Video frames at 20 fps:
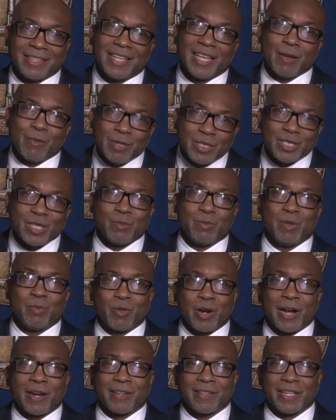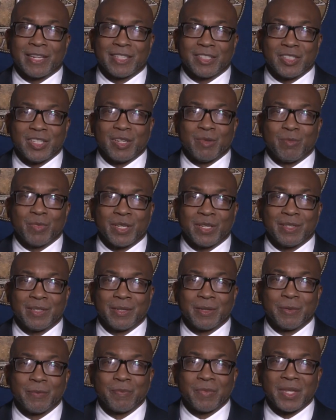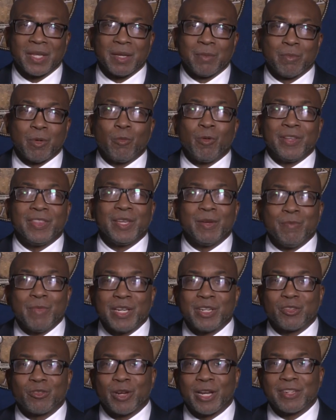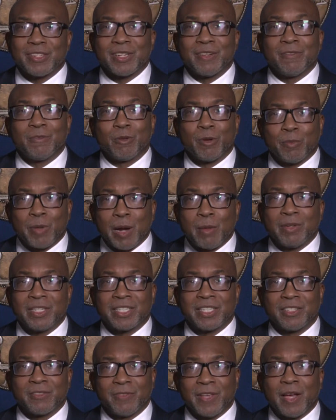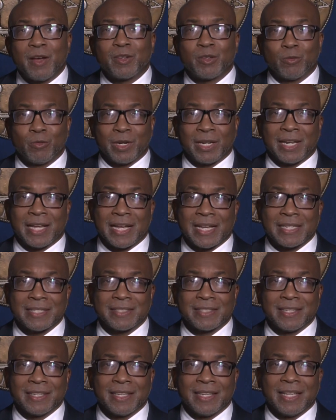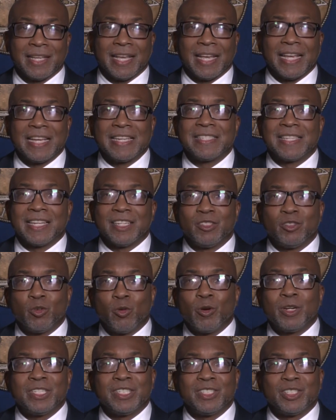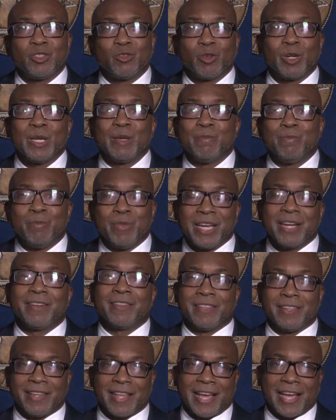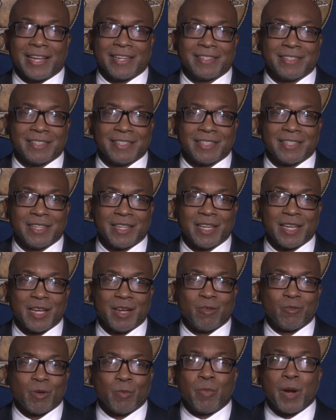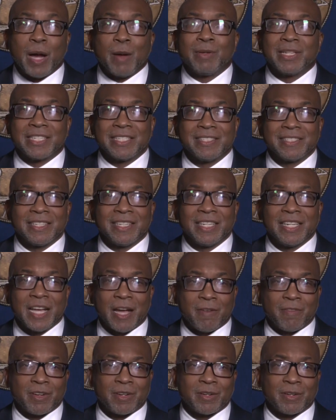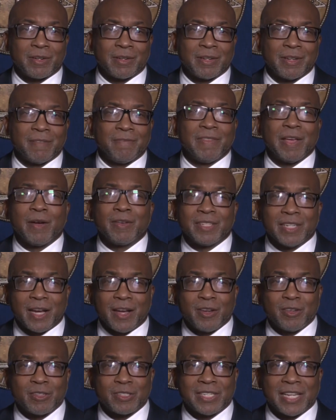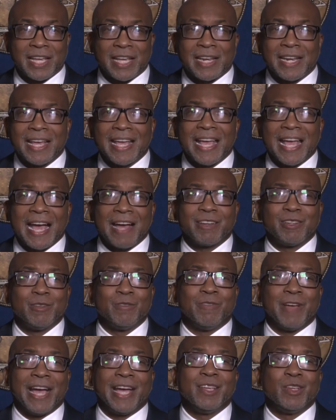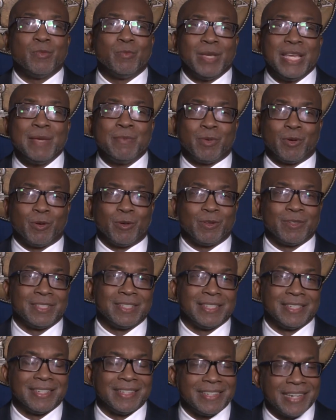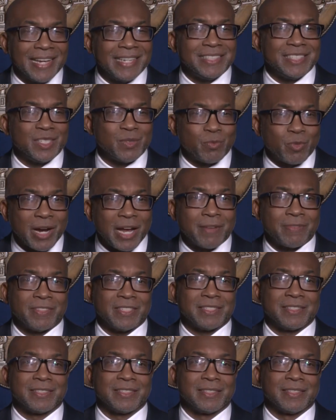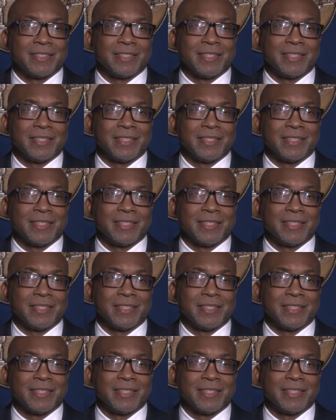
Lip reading: And we should be proud of that achievement. But what the administration and Republicans fail to realize is that Georgians dream bigger than that. Republicans and the governor fail to understand how to value people, not just profits.